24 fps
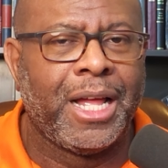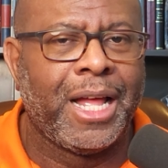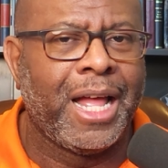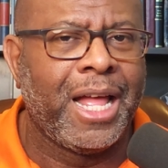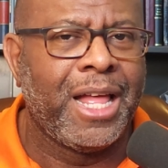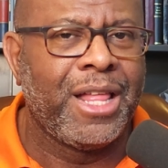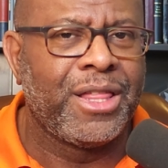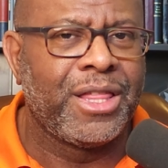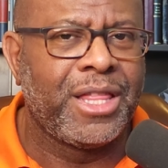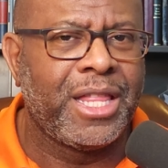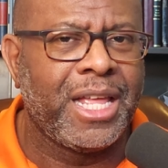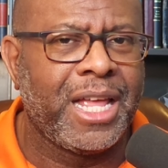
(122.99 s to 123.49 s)

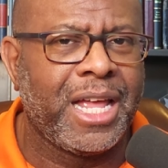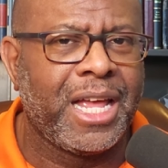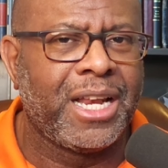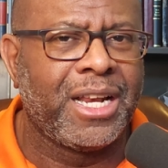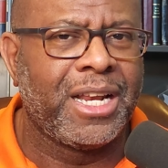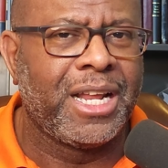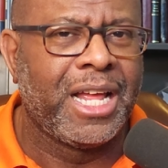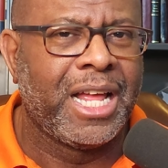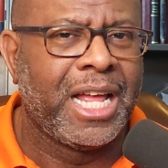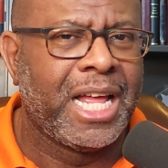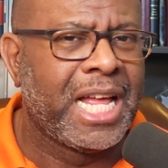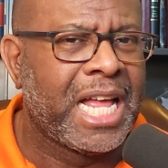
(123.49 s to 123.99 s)
And
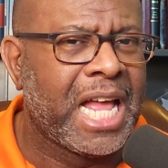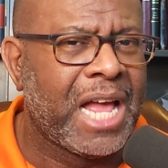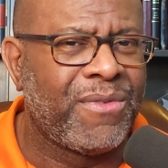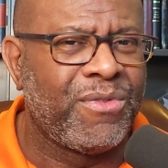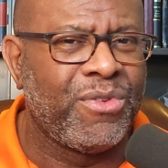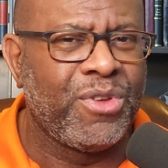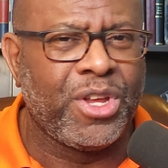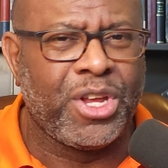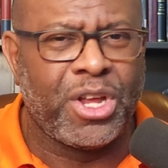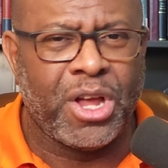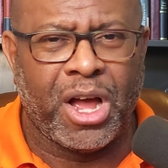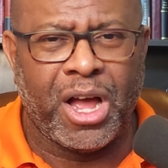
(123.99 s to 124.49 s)
then, have
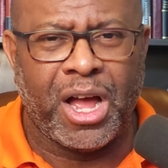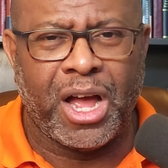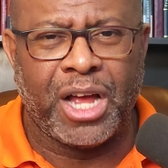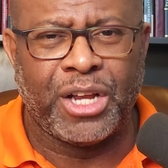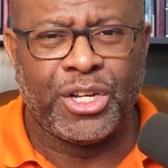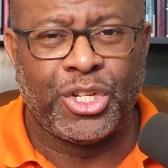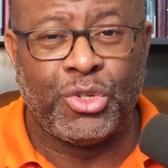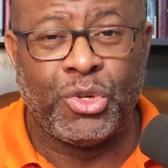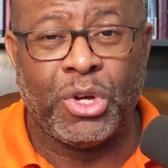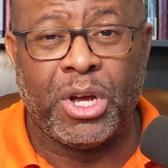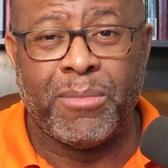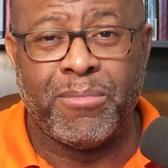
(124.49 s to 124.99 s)
you gone
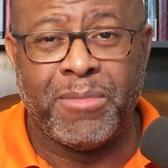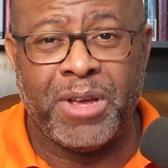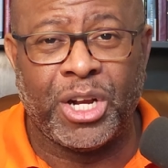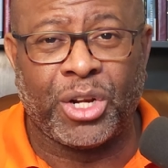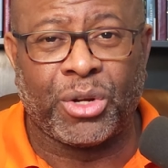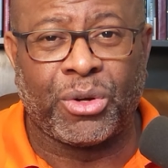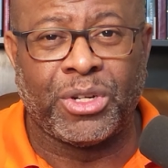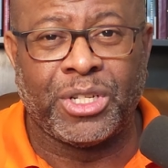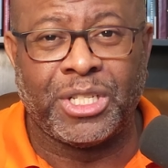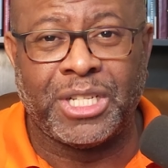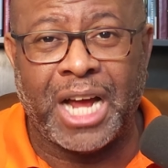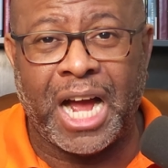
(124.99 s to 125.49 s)
to a
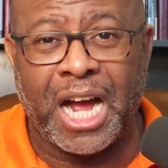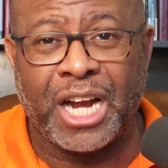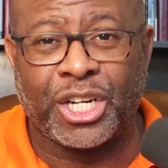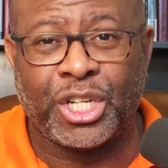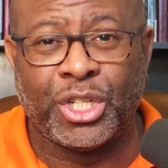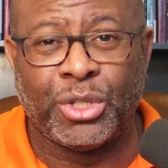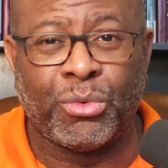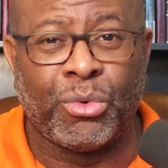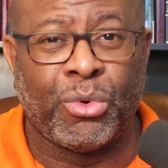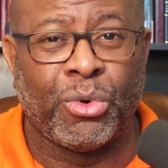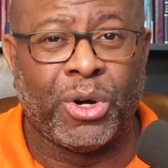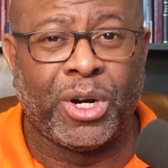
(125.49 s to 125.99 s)
medical
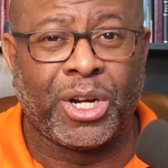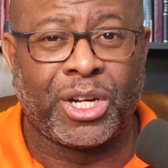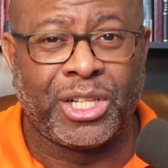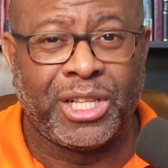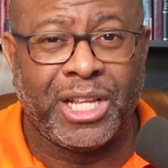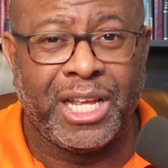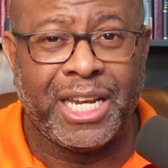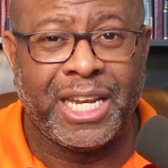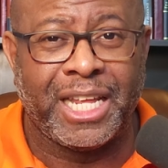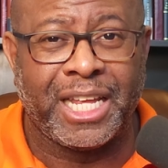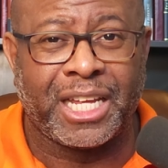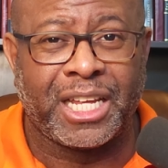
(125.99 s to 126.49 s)
doctor or a
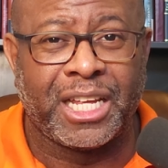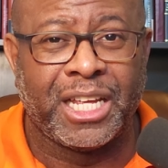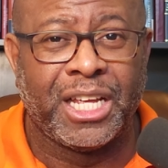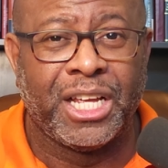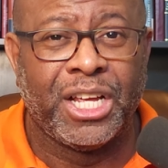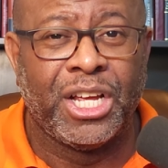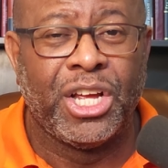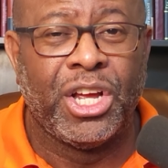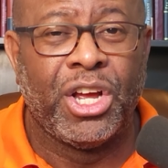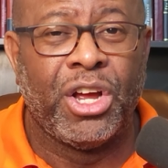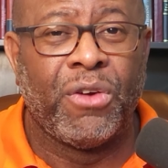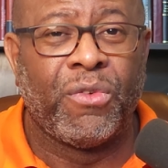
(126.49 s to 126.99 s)
clinic
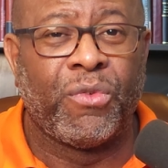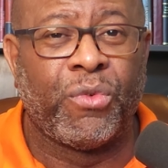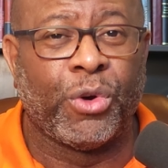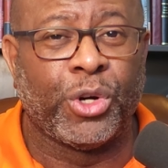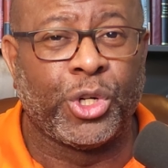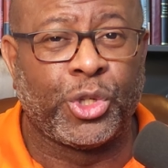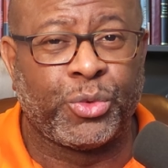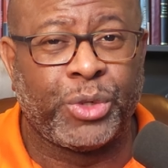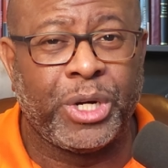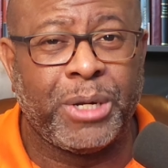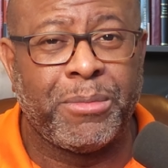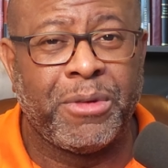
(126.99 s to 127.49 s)
for
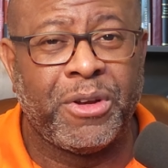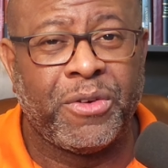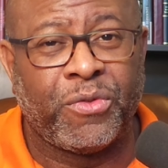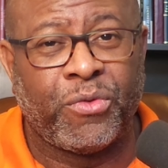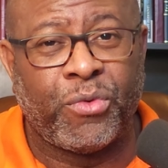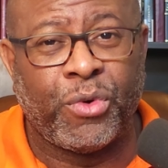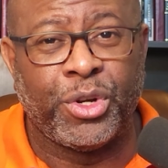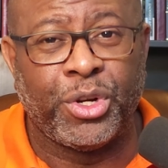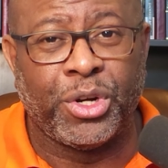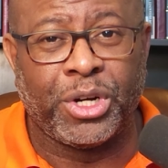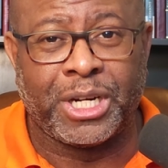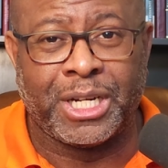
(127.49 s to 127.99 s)
treatment
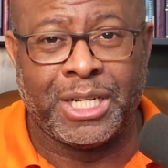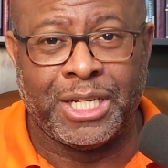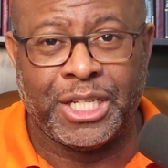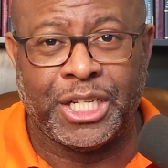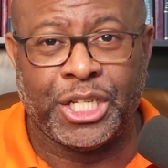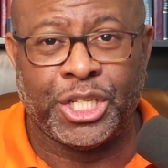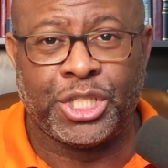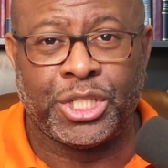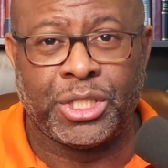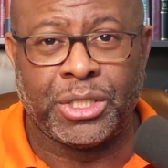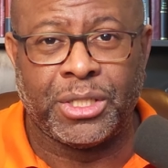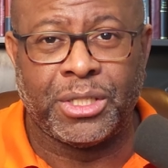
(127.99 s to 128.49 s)
for your
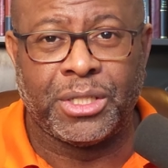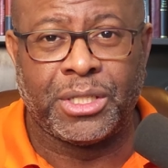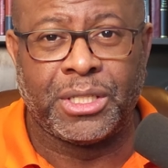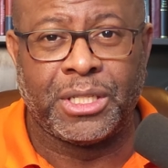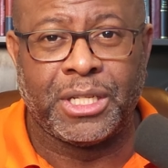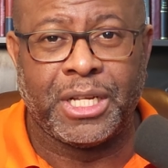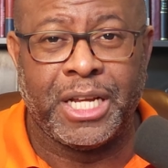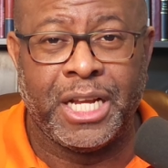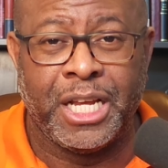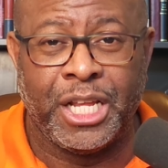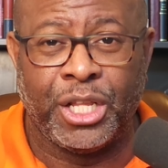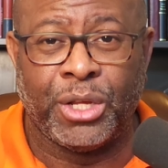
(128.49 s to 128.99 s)
conditions
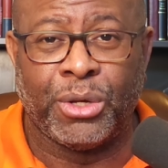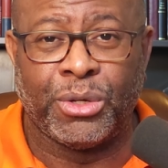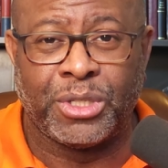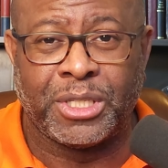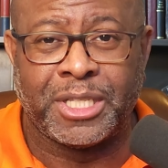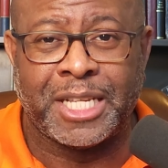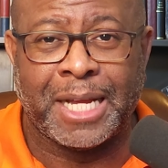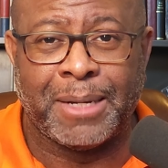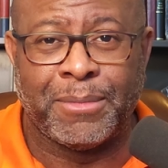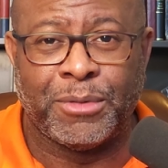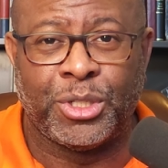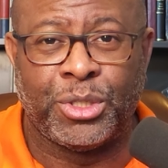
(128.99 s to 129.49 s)
in those
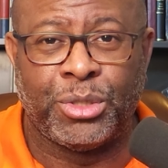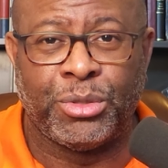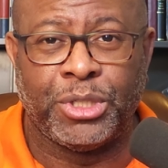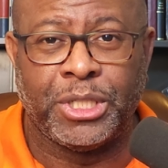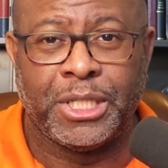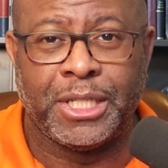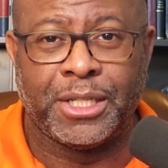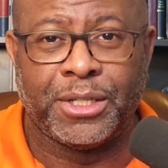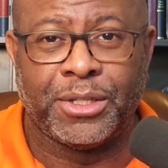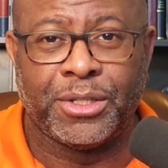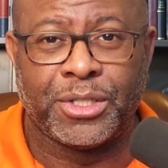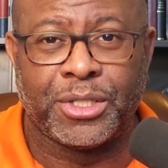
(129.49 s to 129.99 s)
same 2
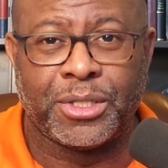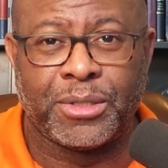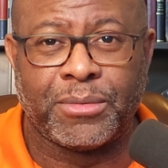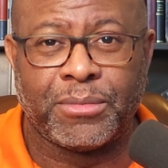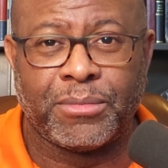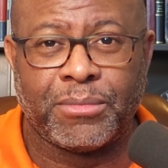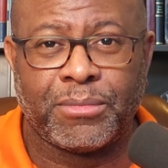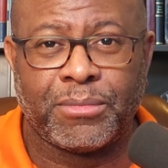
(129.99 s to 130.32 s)
years?